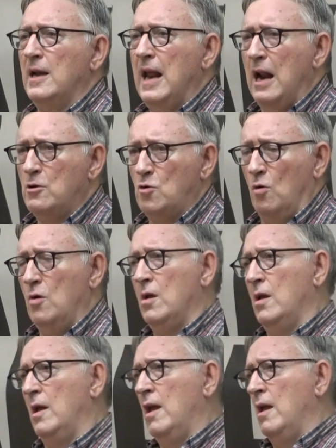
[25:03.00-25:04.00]
Alto.
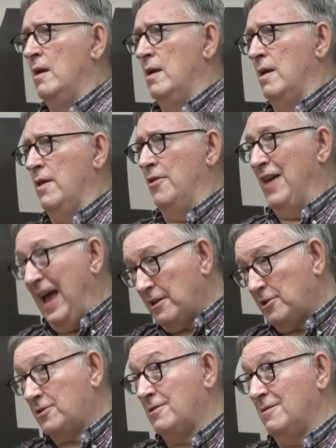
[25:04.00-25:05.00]

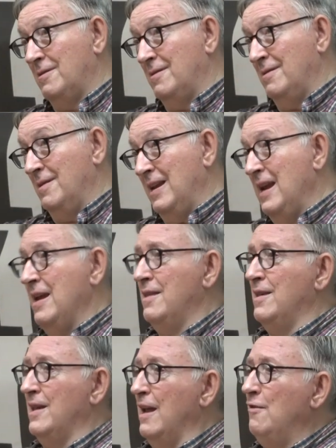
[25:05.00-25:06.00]
That's near
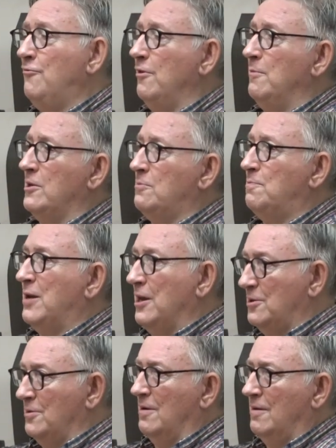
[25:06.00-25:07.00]
the infamous
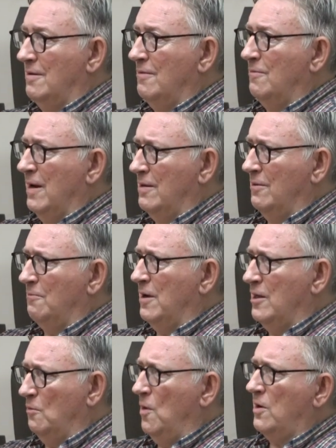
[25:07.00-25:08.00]
prison where the
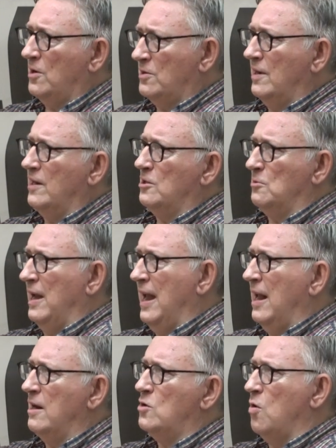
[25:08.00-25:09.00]
workers' leaders were
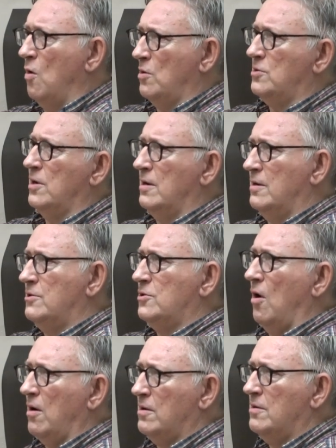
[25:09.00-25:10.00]
held, tortured,
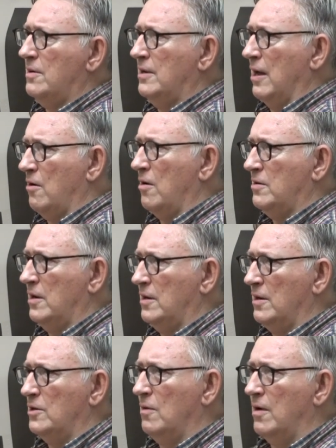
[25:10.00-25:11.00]
shot, garroted,
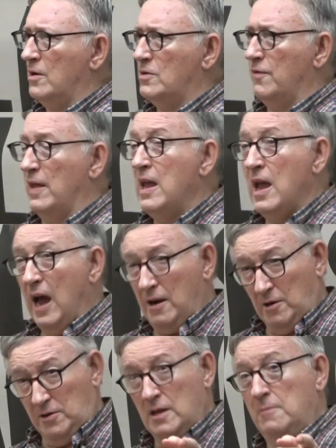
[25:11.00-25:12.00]
and so on and so forth. I
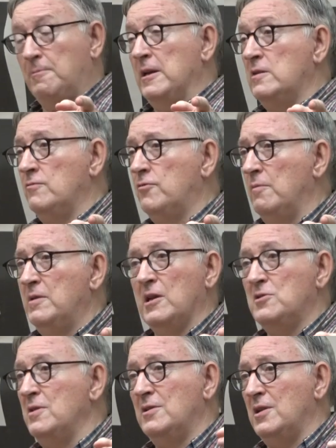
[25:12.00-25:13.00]
could see the prison from, it
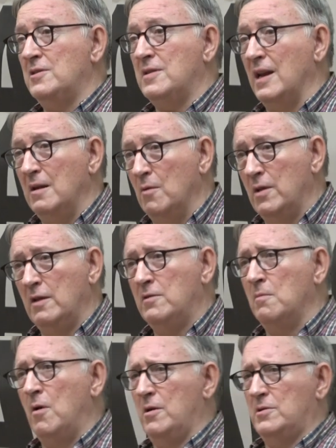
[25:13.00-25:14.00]
doesn't exist anymore, they
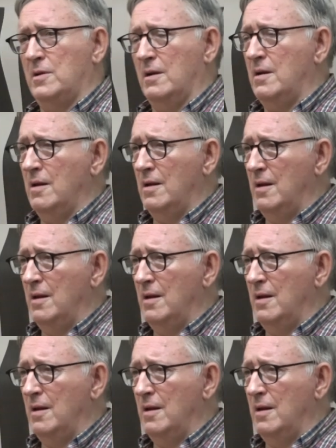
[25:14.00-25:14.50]
demolished it.